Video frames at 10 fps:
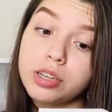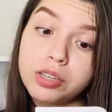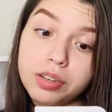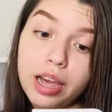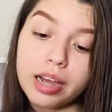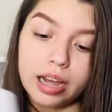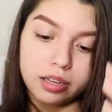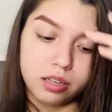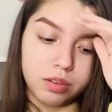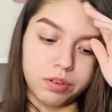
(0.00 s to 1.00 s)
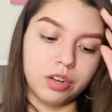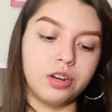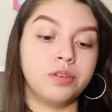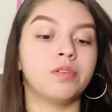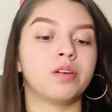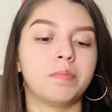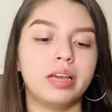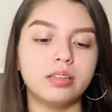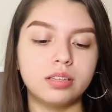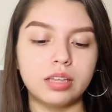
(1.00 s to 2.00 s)
So yeah, guys, we're gonna do our
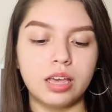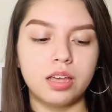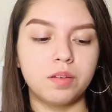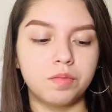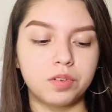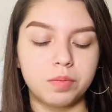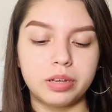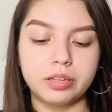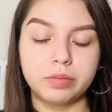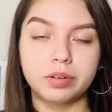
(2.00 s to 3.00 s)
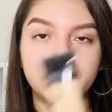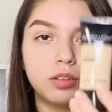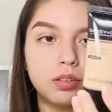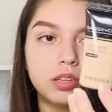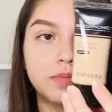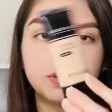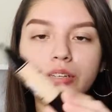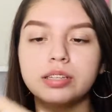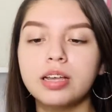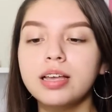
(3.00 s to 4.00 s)
base, and for our base, we're gonna use this
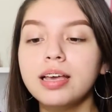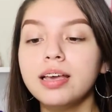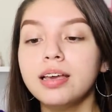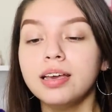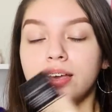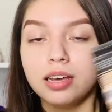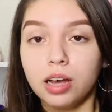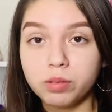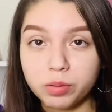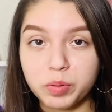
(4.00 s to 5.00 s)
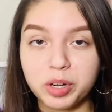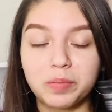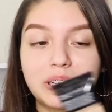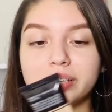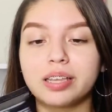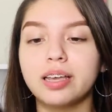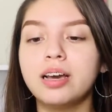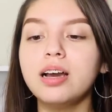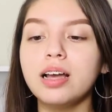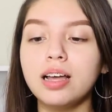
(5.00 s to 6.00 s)
first. I'm super nervous
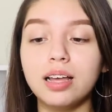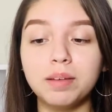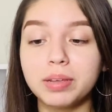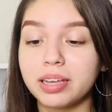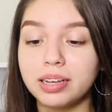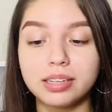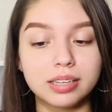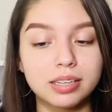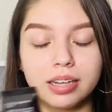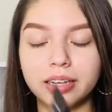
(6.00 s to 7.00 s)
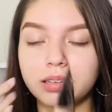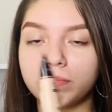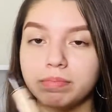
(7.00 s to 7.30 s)
because, like,